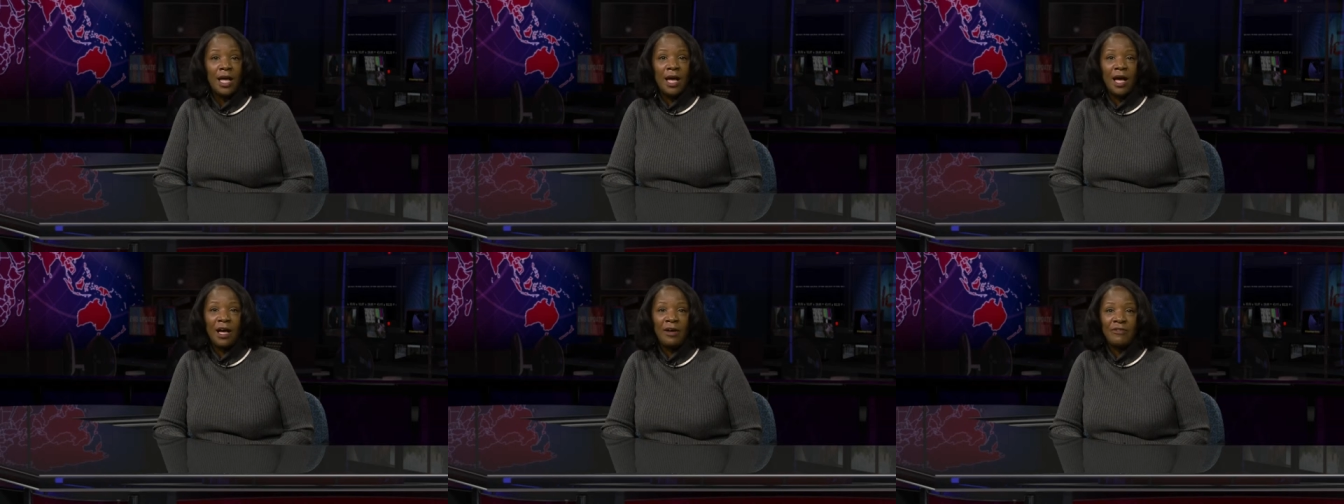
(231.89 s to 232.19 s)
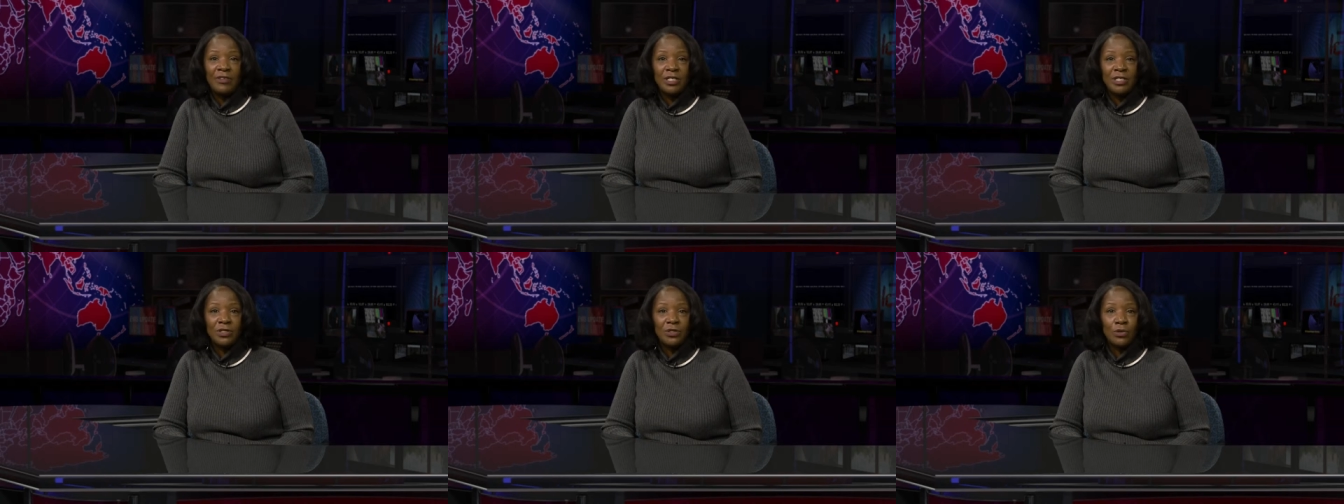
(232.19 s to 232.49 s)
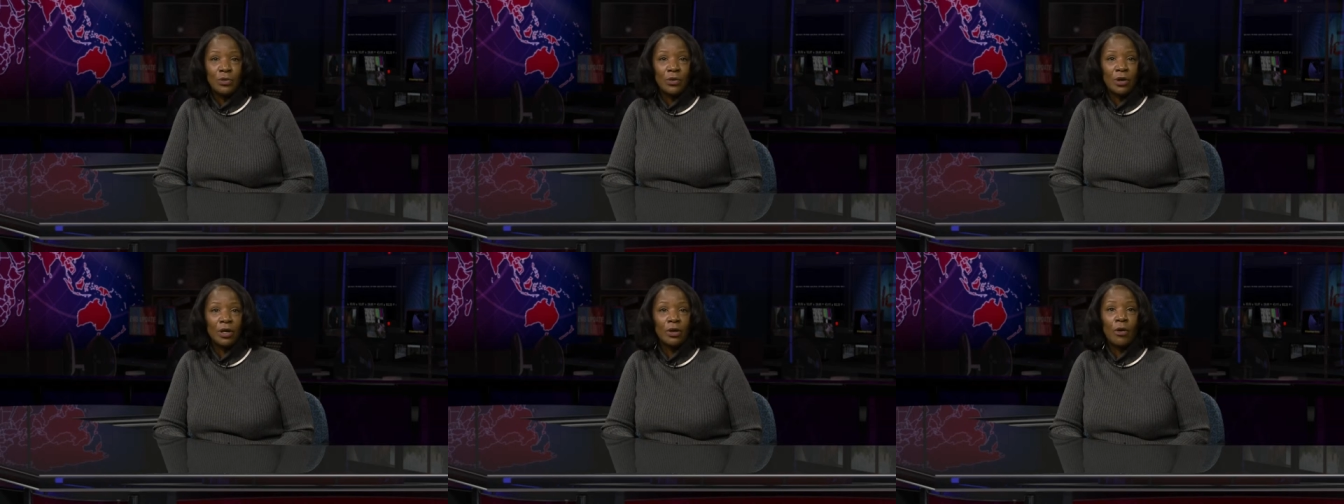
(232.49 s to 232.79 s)
of
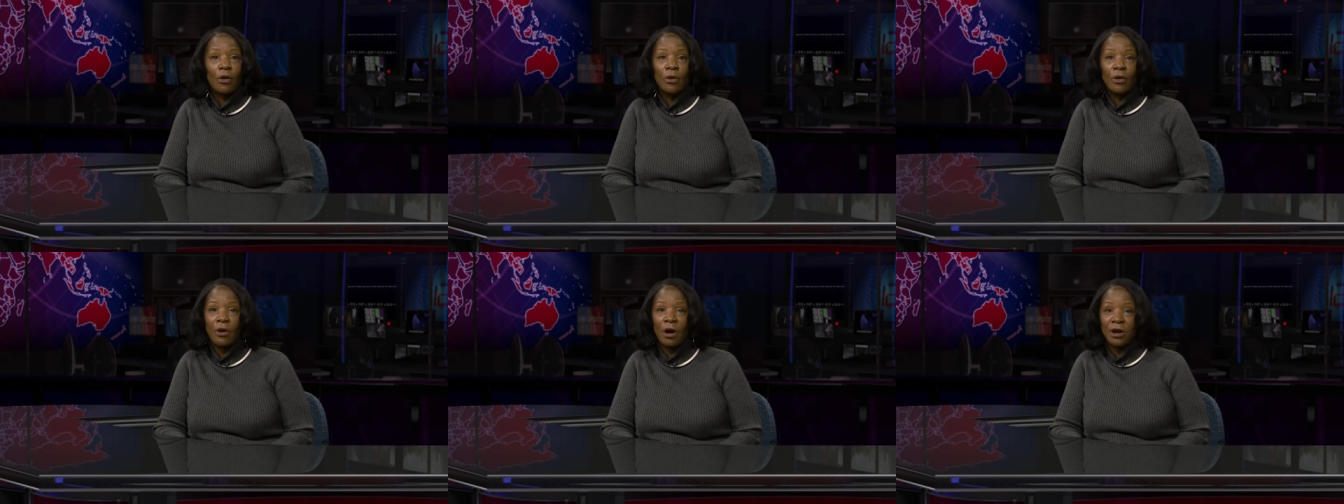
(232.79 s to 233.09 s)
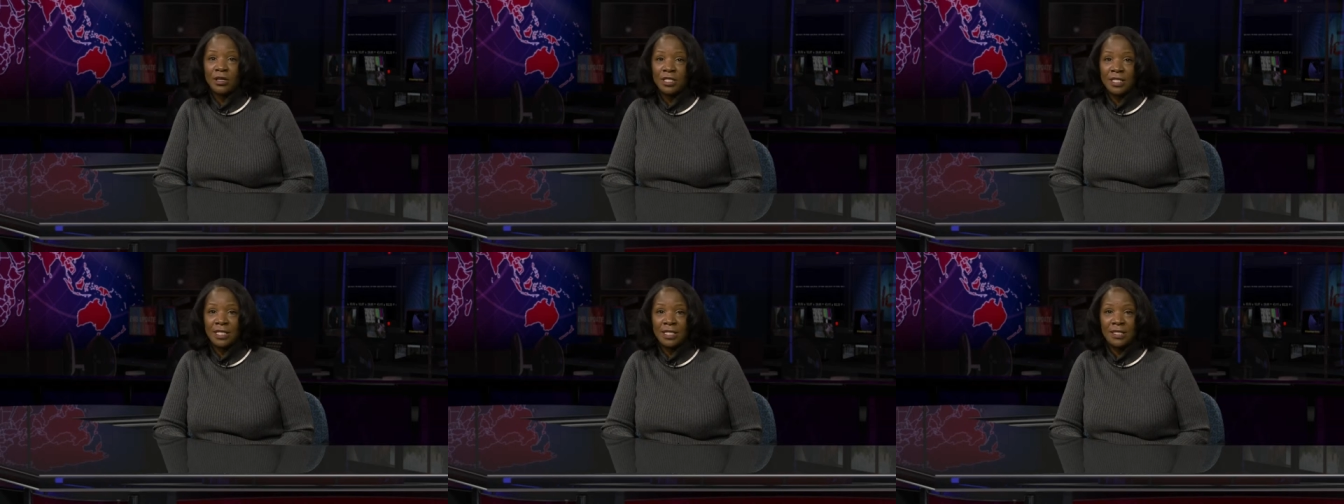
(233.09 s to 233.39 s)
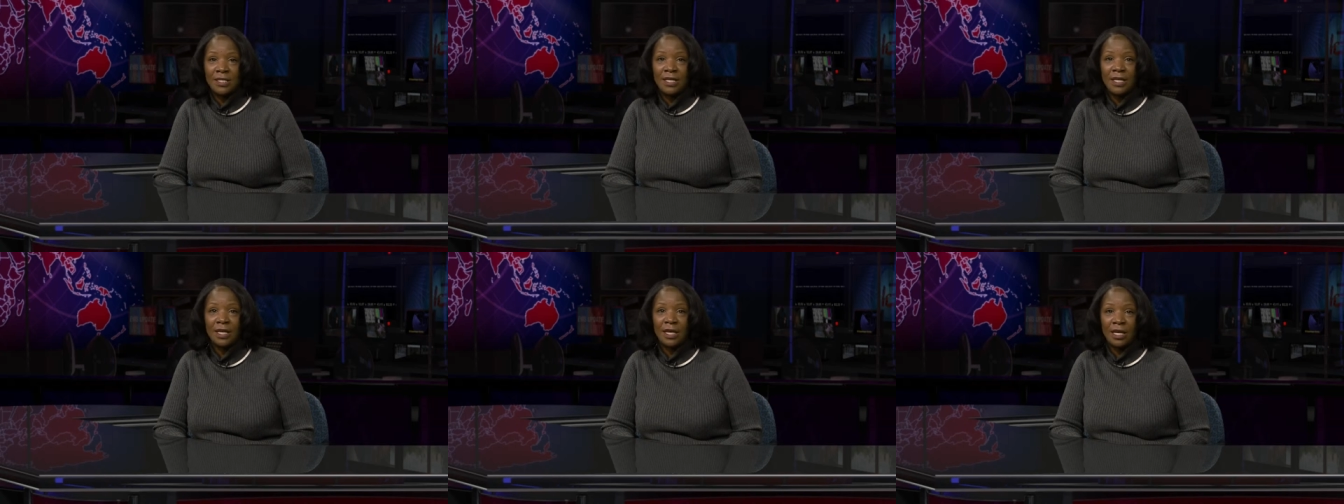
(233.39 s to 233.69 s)
historic or
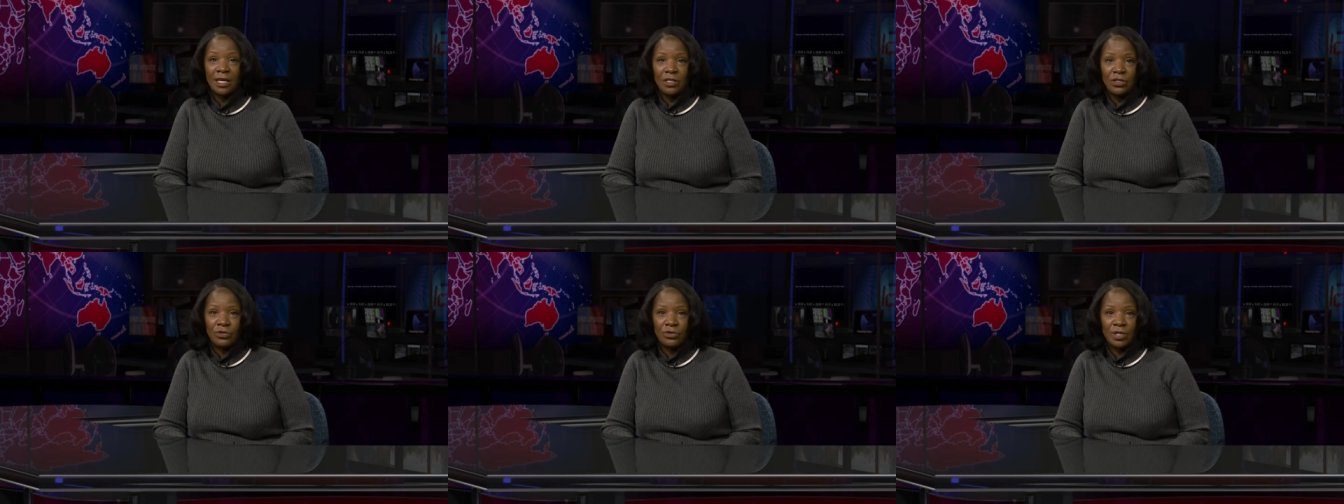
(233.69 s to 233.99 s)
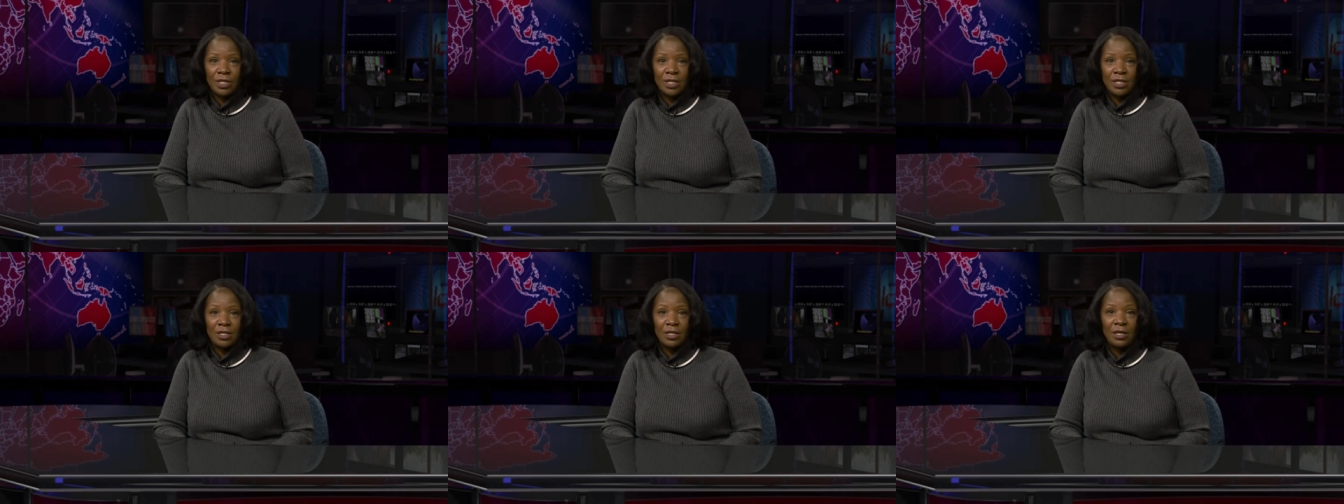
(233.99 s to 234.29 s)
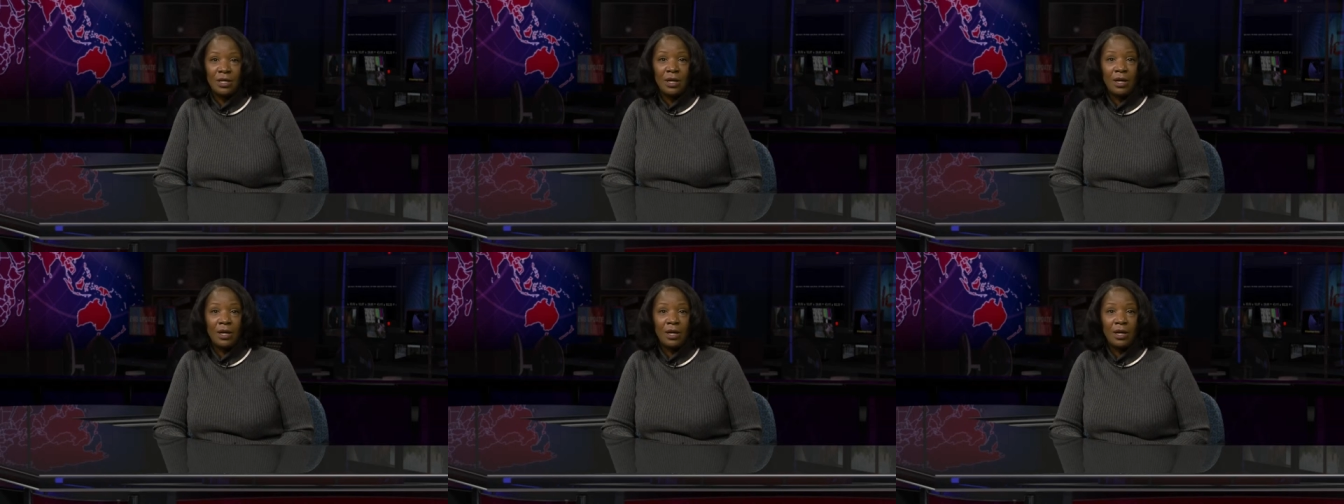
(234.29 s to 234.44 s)
artistic interest.